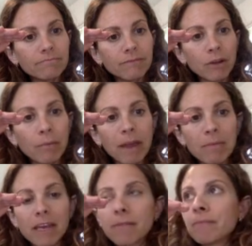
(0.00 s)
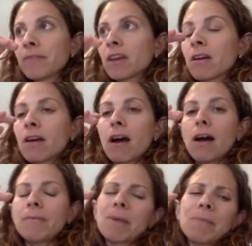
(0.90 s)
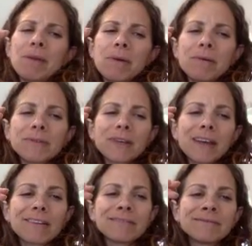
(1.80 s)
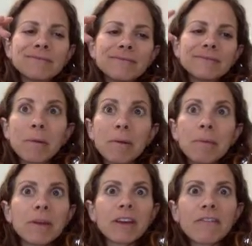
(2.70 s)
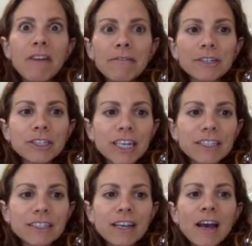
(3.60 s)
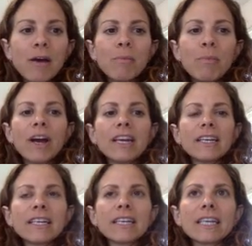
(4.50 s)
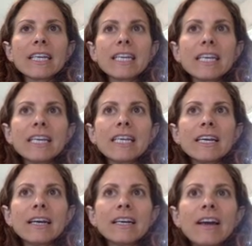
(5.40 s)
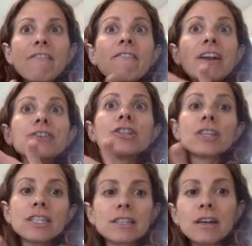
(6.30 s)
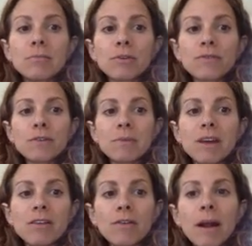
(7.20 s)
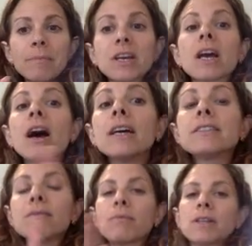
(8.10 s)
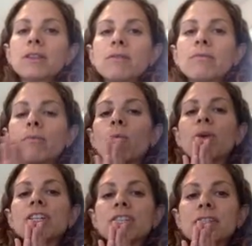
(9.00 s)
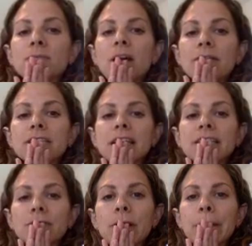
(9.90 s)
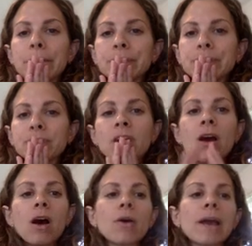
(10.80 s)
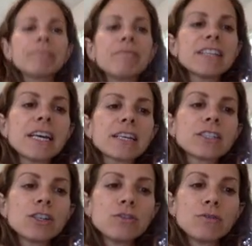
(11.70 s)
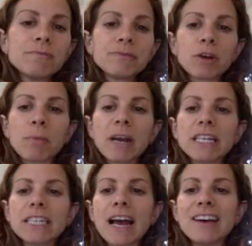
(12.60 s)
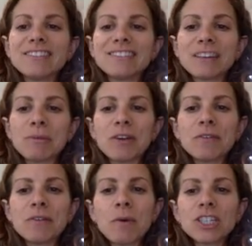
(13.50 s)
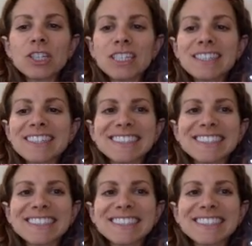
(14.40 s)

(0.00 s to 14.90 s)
well, baby, not baby, he was like maybe like 5 or 6, but he eventually is going to prove to be a threat because of what the witches prophesied for him. Okay, that's Act 2, your breakdown. Let me know if you have questions.